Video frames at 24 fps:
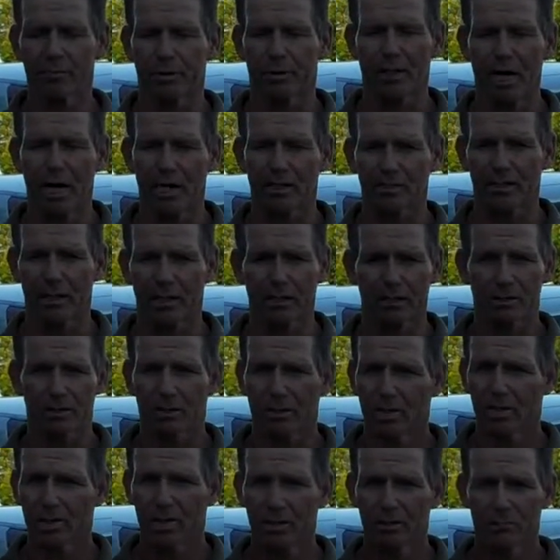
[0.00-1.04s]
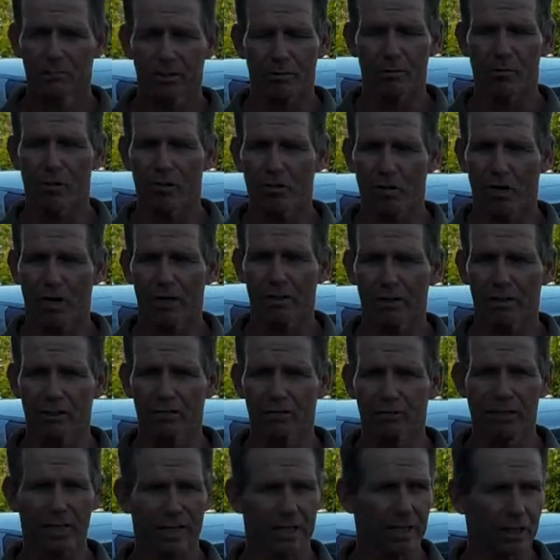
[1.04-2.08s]
process from start to
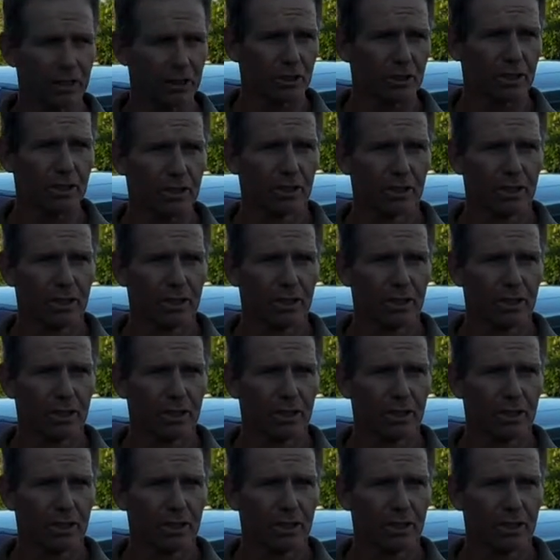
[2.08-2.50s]
finish.